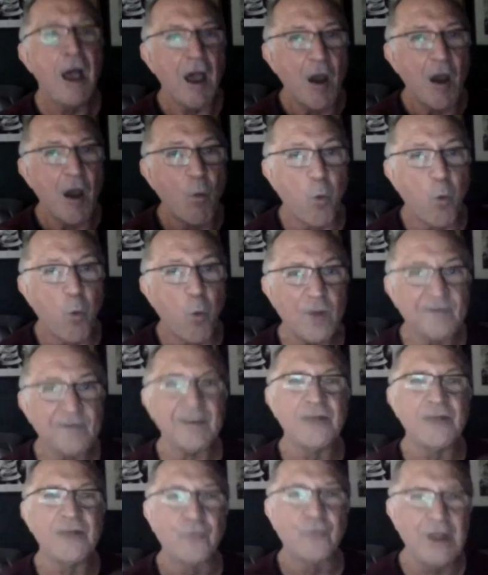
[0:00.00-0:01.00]
And once
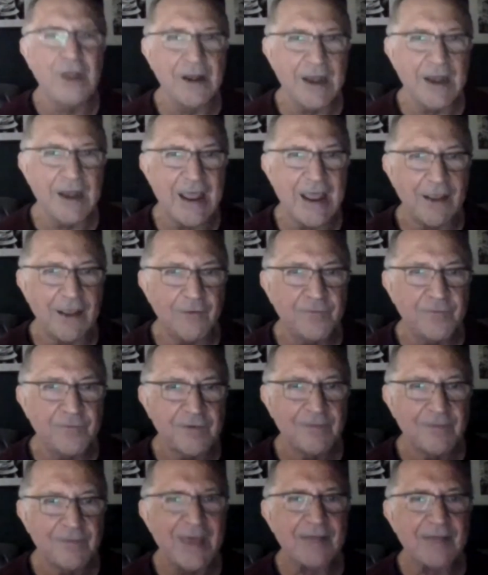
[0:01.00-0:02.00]
he'd relived
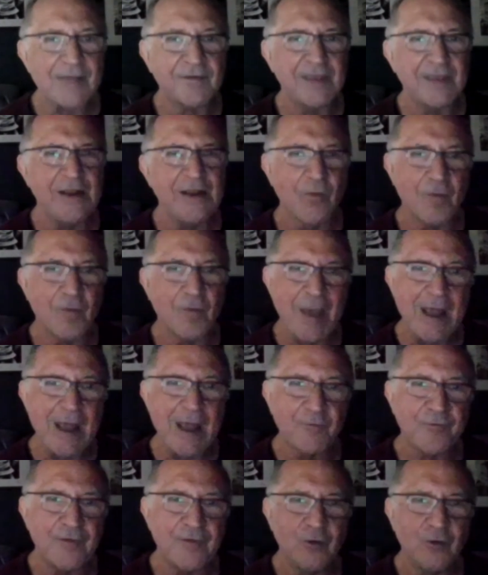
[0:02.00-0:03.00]
that scene on the
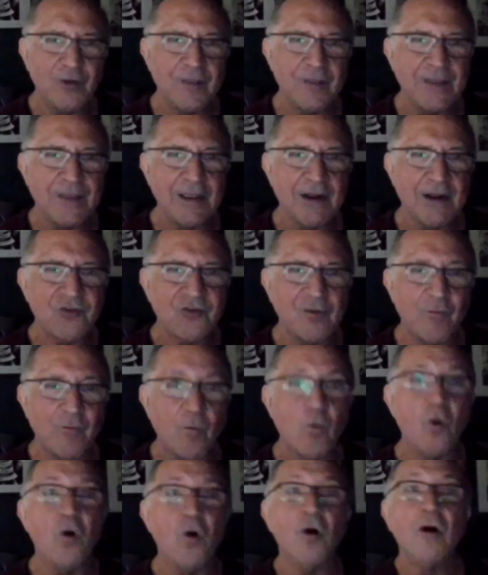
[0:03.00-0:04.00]
battlefield in the English Civil
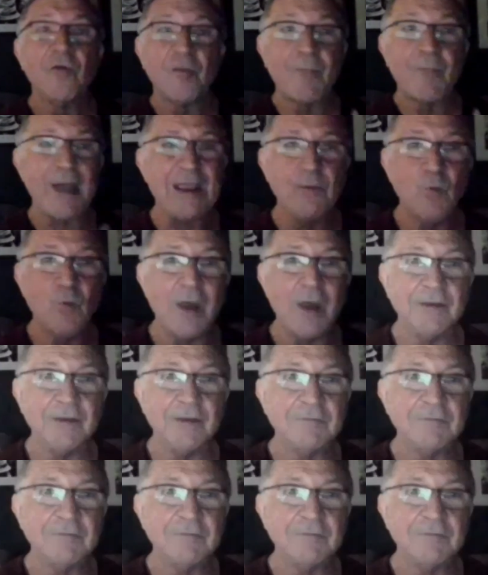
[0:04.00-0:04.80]
War, the pain went.